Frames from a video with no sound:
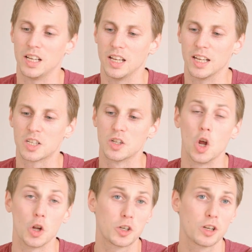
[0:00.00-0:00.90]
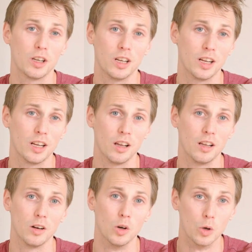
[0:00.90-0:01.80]
it's not
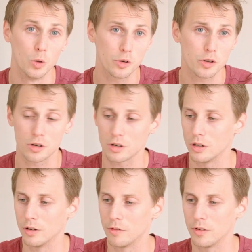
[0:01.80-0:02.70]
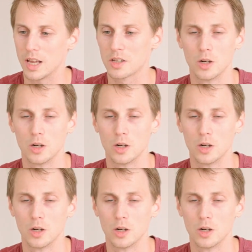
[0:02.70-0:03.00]
as